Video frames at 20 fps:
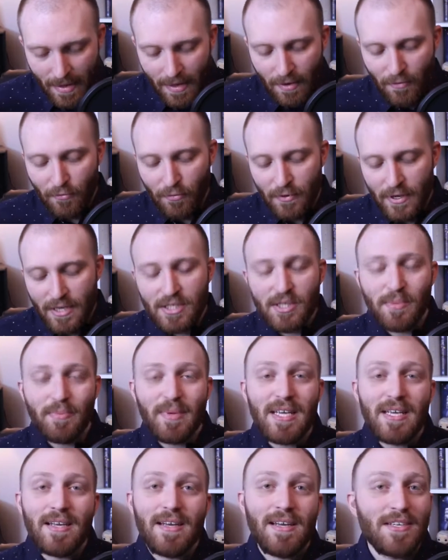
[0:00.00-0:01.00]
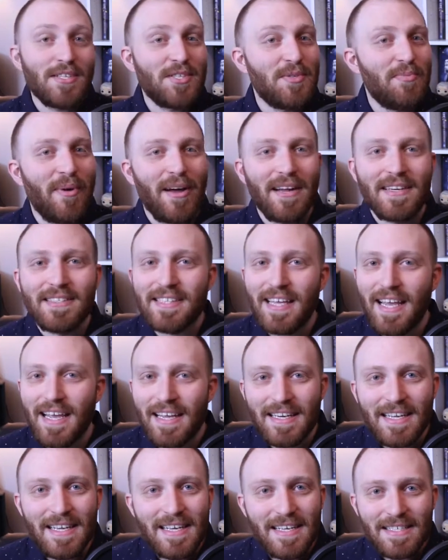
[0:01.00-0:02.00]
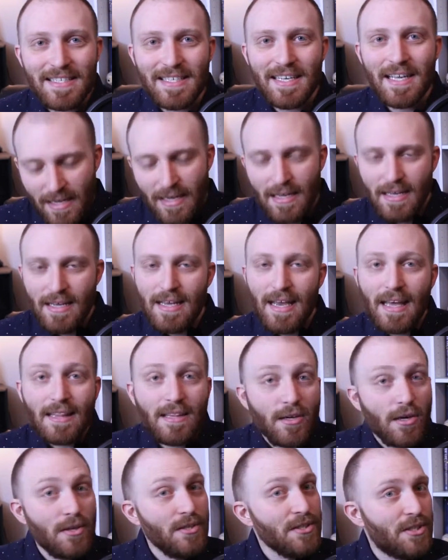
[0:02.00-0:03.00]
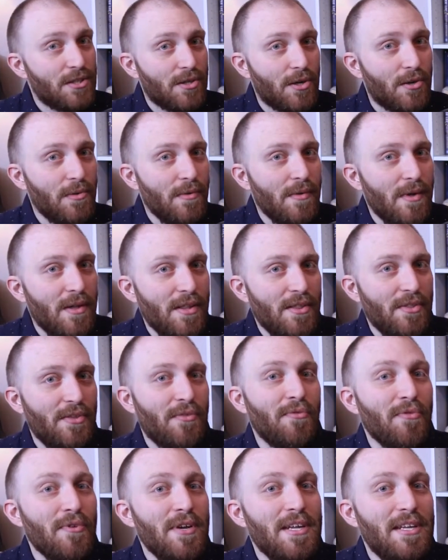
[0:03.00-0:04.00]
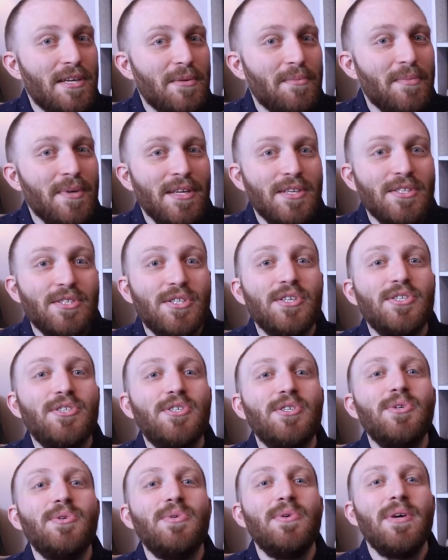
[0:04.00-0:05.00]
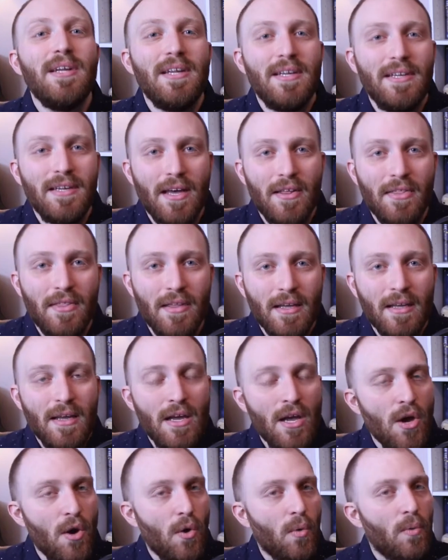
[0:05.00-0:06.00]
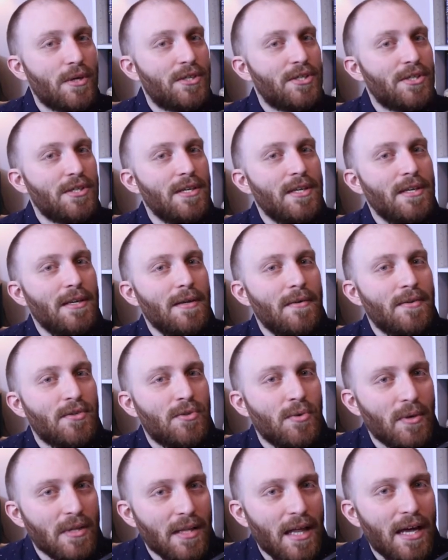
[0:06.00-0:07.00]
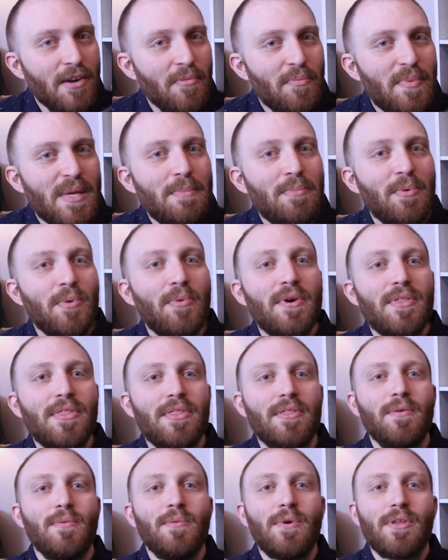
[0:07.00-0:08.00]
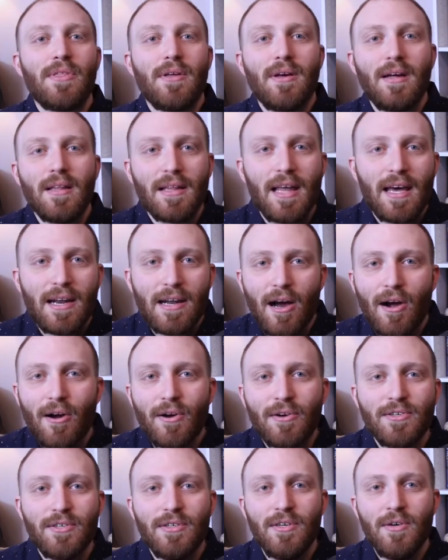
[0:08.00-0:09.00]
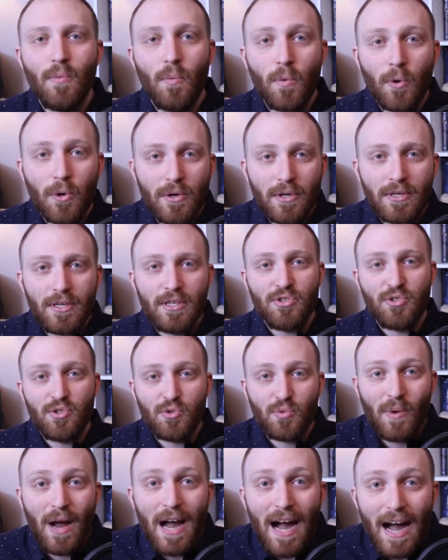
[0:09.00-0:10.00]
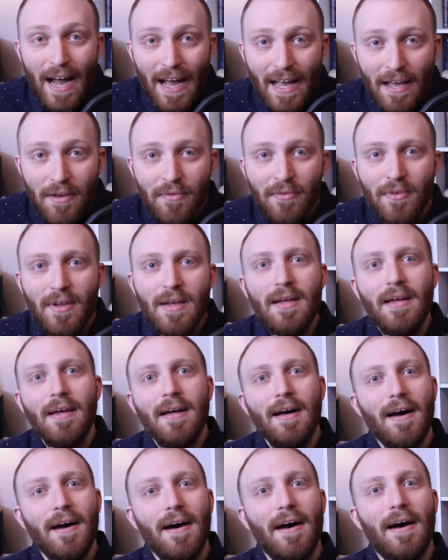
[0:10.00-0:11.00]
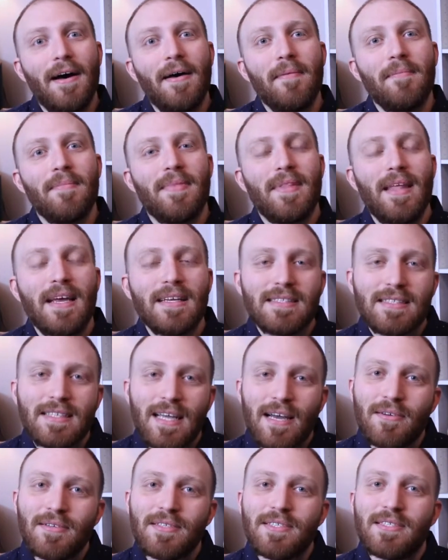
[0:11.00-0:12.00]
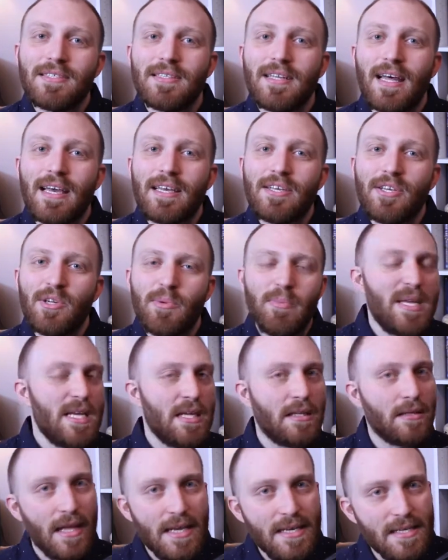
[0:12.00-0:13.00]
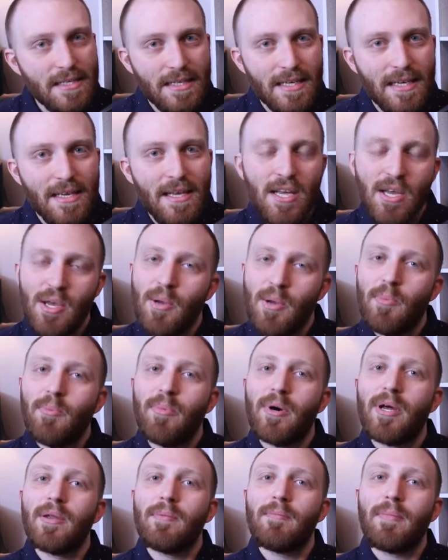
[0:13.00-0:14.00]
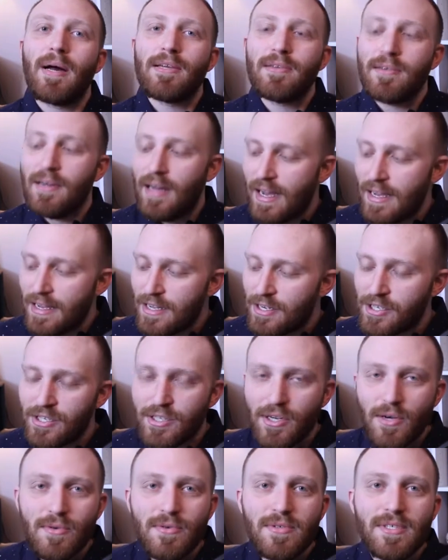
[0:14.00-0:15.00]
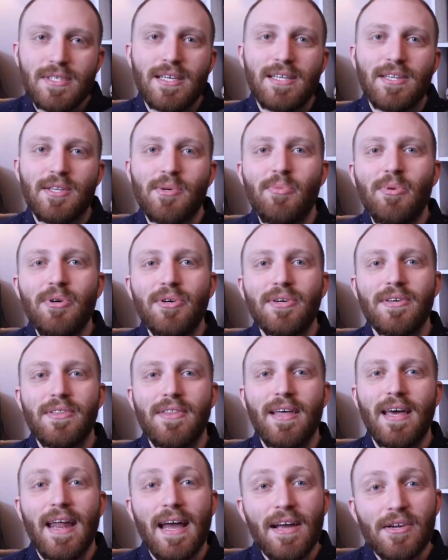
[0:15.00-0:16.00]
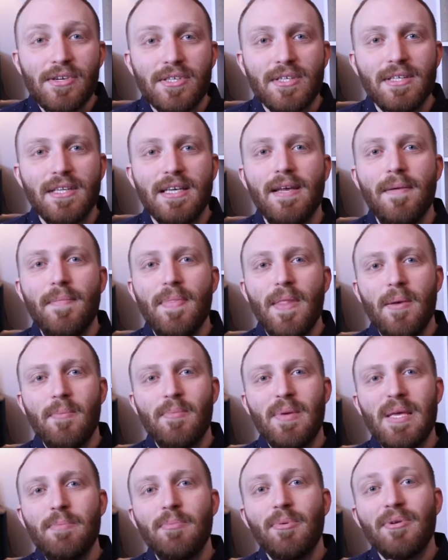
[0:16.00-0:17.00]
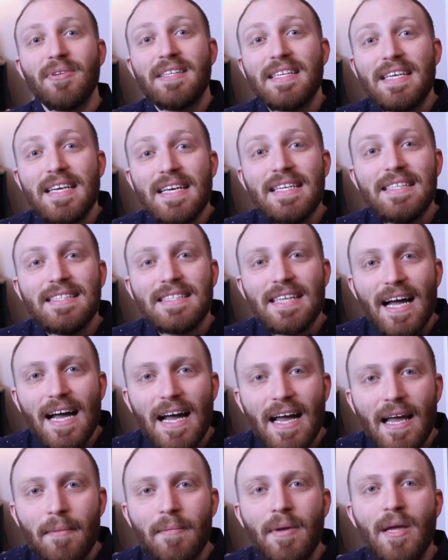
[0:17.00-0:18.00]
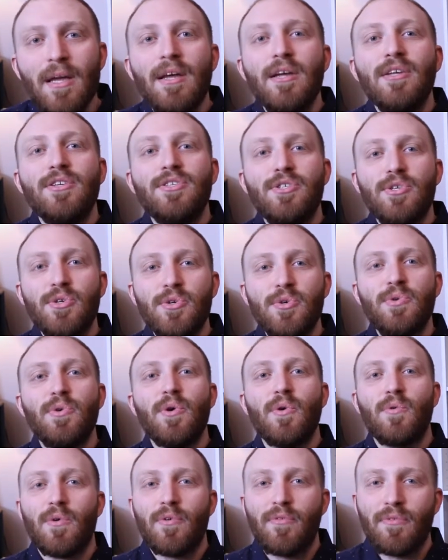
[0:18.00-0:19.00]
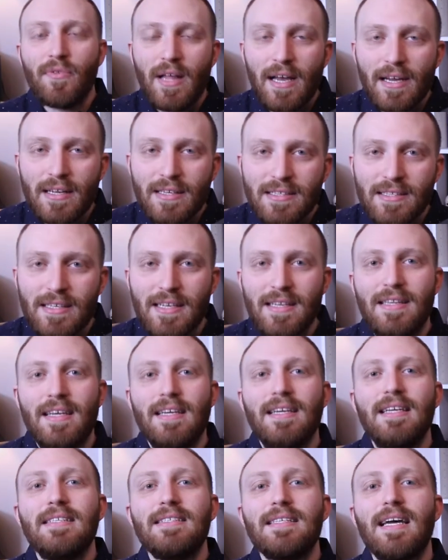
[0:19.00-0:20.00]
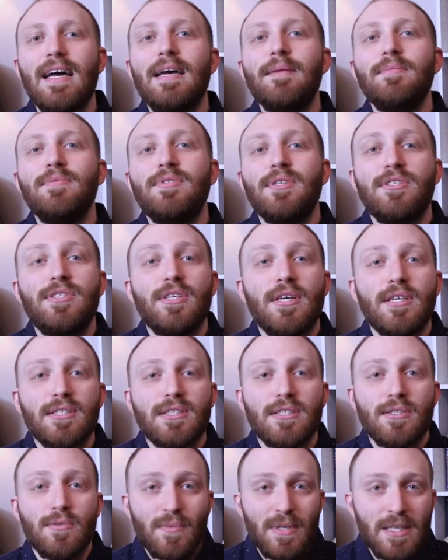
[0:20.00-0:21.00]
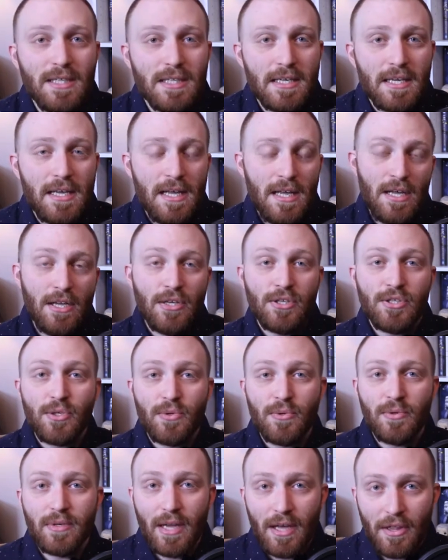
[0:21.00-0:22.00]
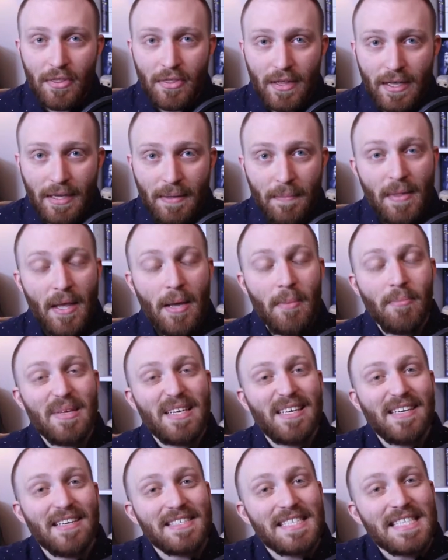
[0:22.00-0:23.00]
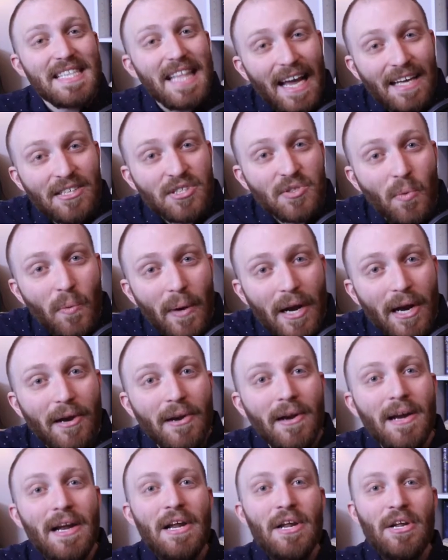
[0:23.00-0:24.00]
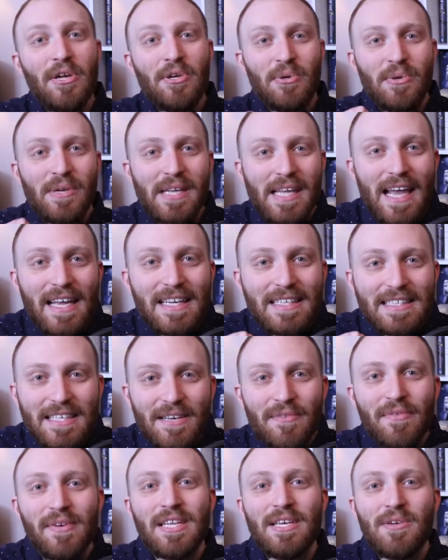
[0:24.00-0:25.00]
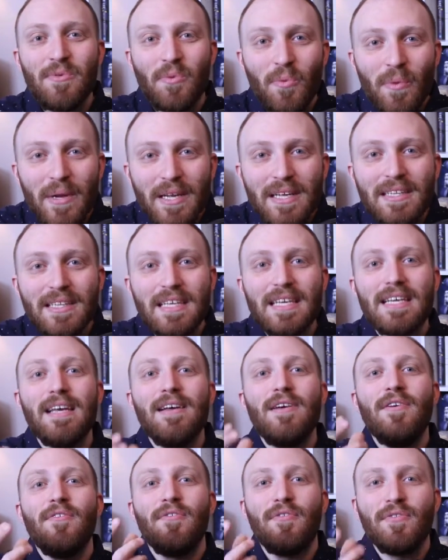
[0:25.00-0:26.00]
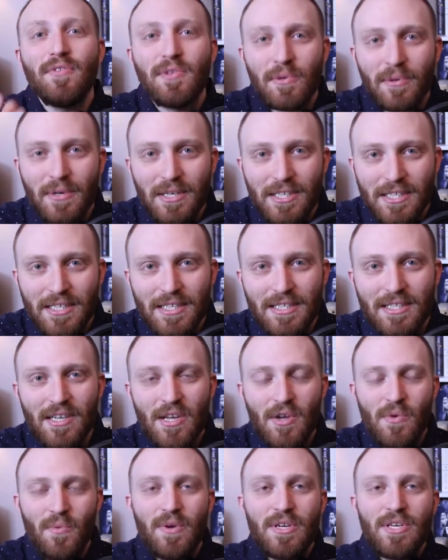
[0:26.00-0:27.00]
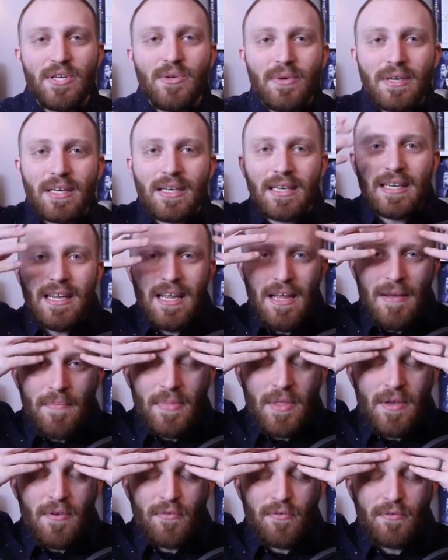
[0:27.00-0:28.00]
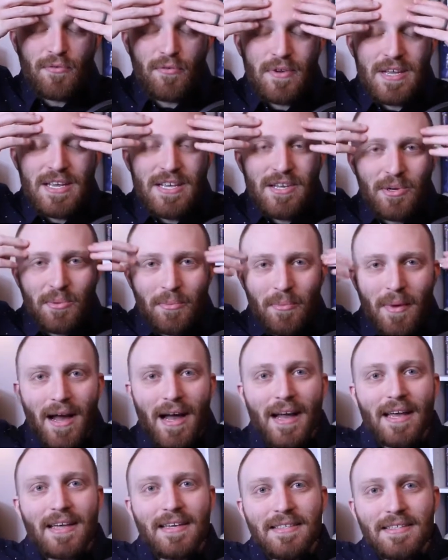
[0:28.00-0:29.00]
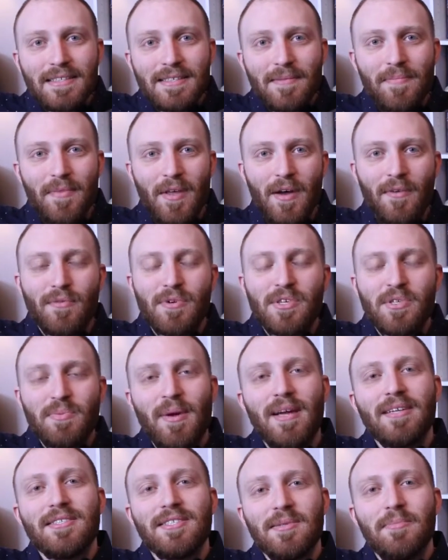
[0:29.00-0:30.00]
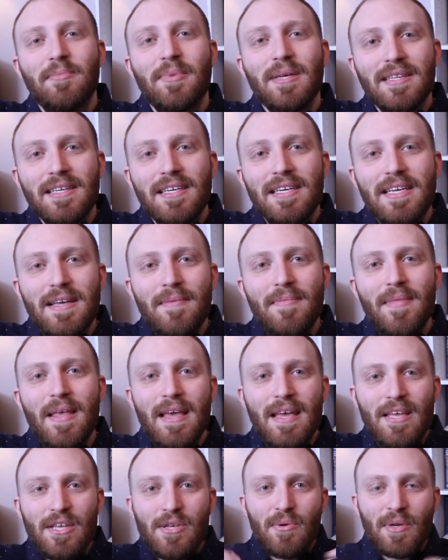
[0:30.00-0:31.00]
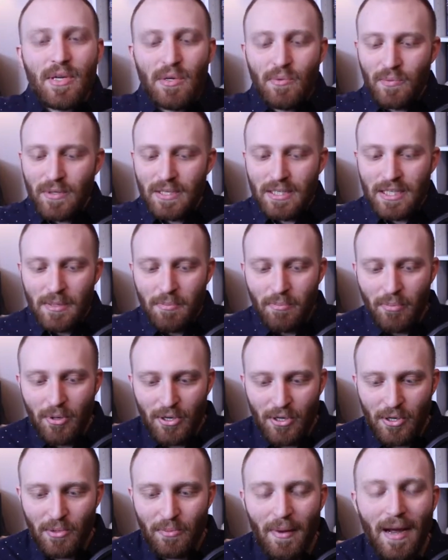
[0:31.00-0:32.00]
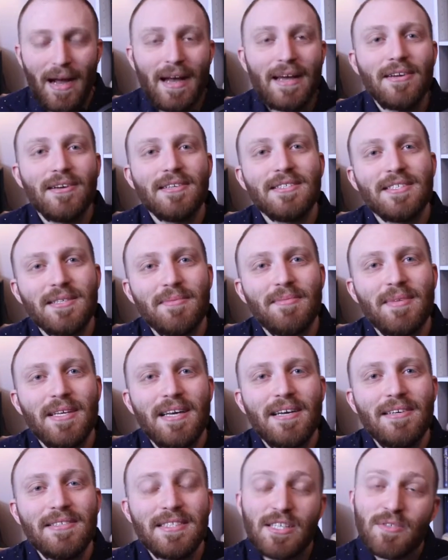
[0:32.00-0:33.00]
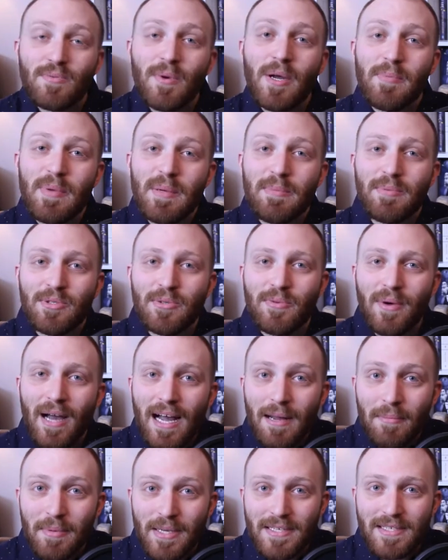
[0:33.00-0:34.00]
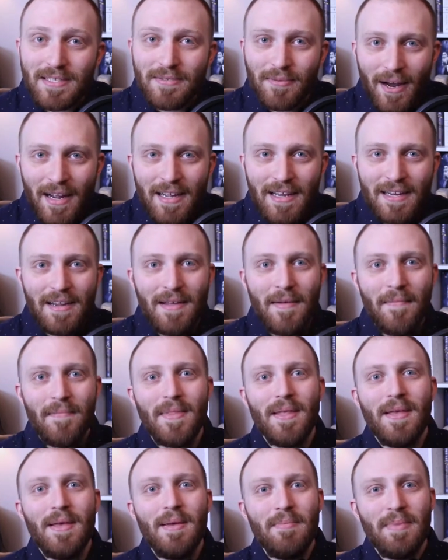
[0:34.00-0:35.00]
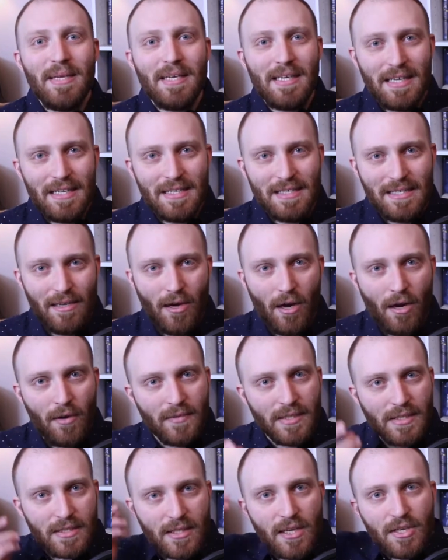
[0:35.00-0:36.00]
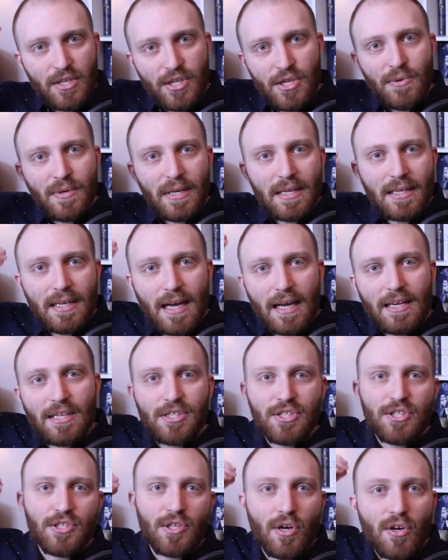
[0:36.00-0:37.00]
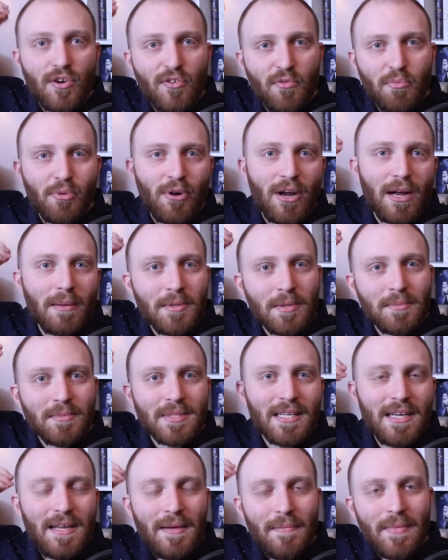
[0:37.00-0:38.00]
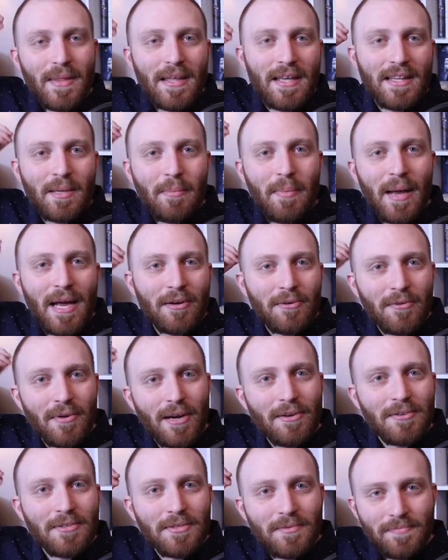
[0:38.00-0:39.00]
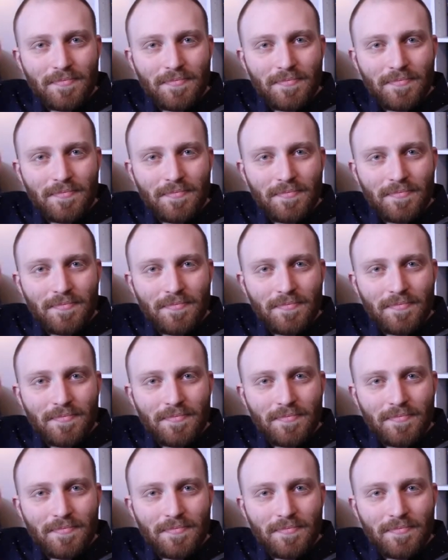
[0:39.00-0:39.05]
free to be spontaneous, and then also the freedom to do nothing, which to a lot of people with a lot of hard work drive, that sounds like you're being lazy. But Michael Hyatt shows in the book that actually people need time to reflect. They need time to just really do nothing because that's where creativity really flourishes. When you can free your mind of responsibility, you can really put your mind on something else. That's why people do hobbies, right? Because all of a sudden you can kind of solve problems in the background,